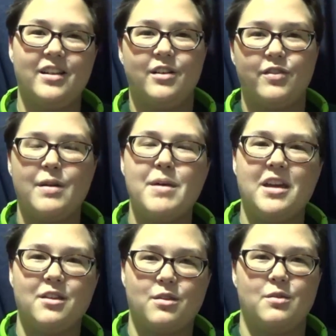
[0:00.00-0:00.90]
If I
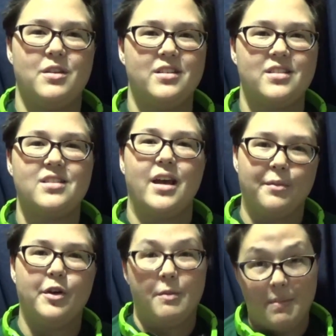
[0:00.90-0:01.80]
make it through this, I'm
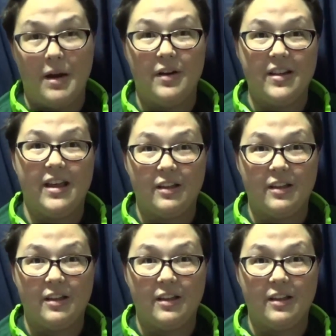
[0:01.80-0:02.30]
going to marry that